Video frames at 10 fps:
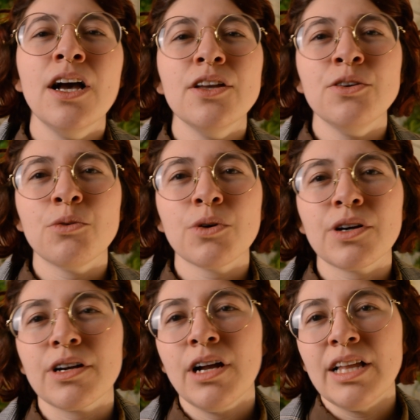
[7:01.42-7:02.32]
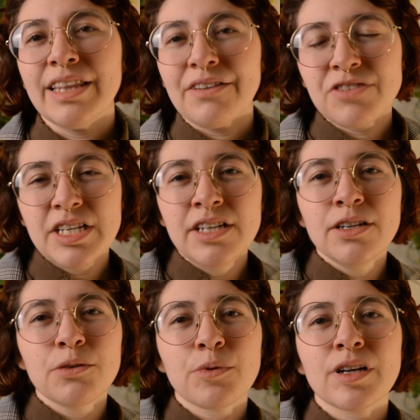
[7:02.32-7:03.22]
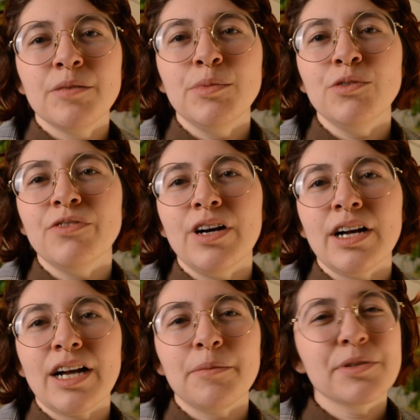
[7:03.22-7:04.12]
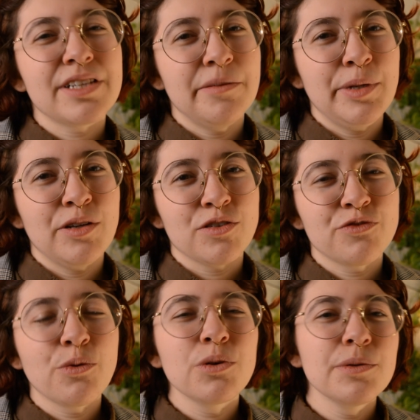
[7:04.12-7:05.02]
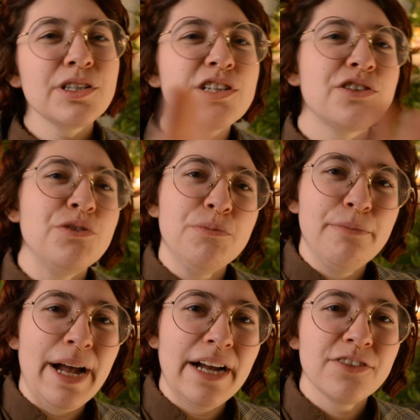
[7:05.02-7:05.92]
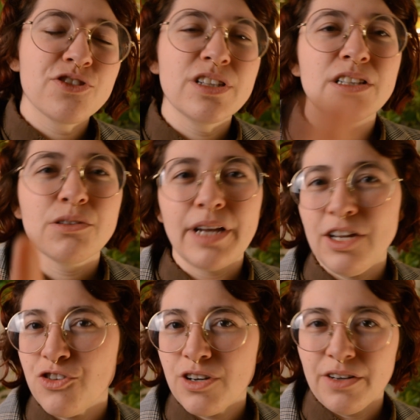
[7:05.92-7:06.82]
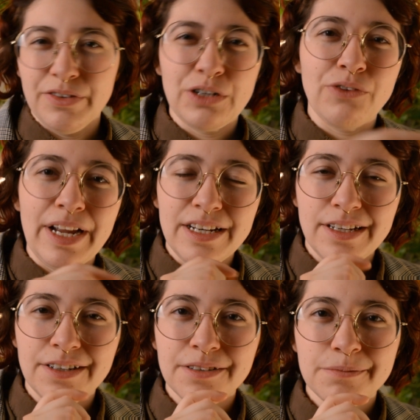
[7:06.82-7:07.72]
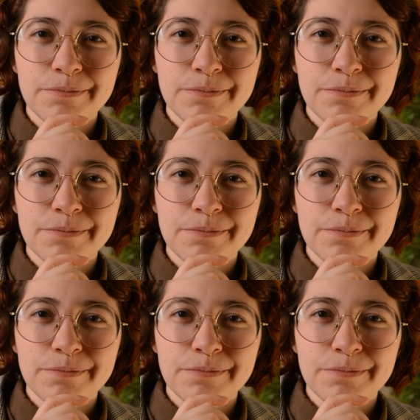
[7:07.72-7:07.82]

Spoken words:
Your left ear, we're going to move a couple centimeters forward to match the location of your right ear.